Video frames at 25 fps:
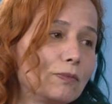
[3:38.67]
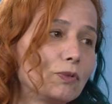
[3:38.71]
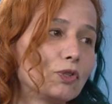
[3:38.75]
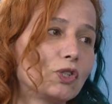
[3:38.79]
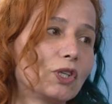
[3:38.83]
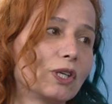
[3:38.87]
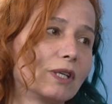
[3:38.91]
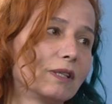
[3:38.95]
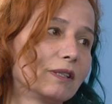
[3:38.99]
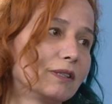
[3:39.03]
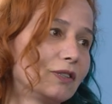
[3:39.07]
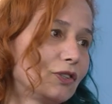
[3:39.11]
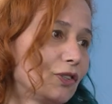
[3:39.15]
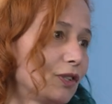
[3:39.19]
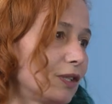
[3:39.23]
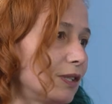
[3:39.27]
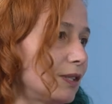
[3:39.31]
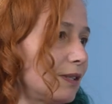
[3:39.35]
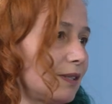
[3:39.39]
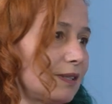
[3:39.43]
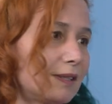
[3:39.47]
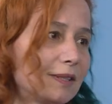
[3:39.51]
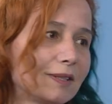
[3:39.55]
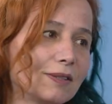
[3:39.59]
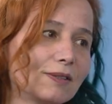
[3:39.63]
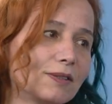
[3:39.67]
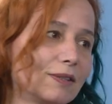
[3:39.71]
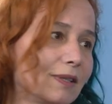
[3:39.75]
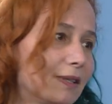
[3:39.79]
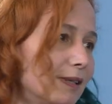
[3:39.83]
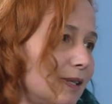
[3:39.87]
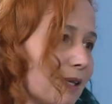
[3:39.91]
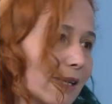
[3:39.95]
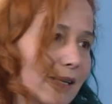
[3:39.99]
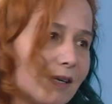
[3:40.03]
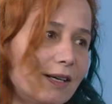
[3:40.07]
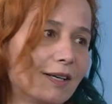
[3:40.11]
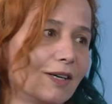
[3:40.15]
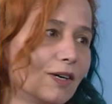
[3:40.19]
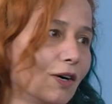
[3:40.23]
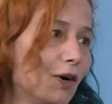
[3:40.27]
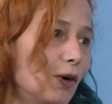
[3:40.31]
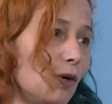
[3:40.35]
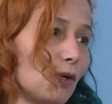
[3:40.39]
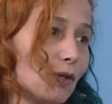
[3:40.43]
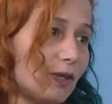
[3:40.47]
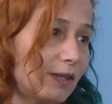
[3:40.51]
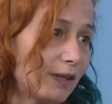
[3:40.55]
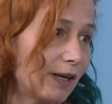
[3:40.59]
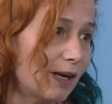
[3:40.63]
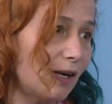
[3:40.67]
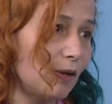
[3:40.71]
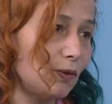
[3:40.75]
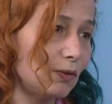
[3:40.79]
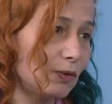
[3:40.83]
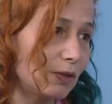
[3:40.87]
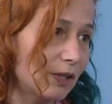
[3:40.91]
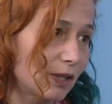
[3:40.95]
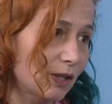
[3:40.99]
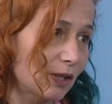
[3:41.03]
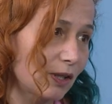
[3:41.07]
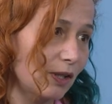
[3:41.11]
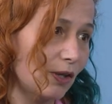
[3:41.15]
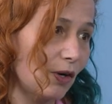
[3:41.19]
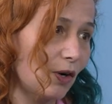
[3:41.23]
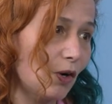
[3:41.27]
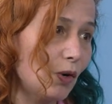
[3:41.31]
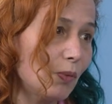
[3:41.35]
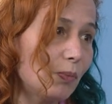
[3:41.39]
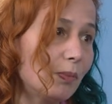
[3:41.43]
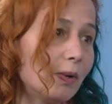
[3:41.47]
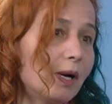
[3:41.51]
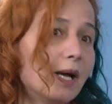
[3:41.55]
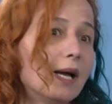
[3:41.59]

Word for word: challenges all around the globe.